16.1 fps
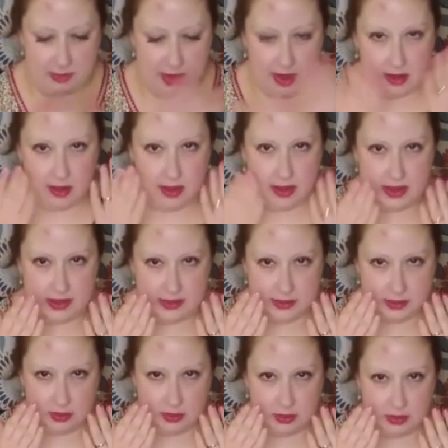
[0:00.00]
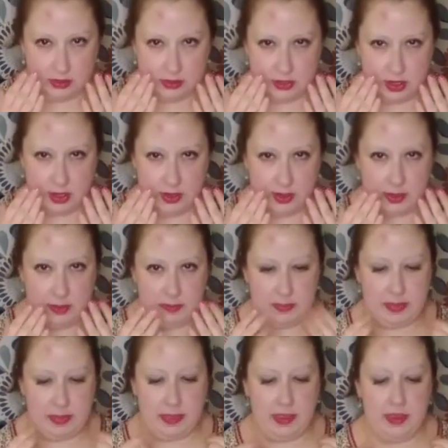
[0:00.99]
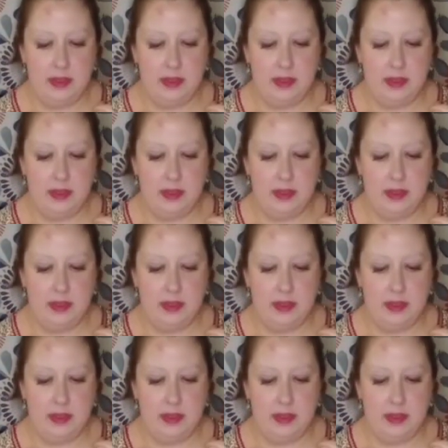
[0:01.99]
my eyes the whole time.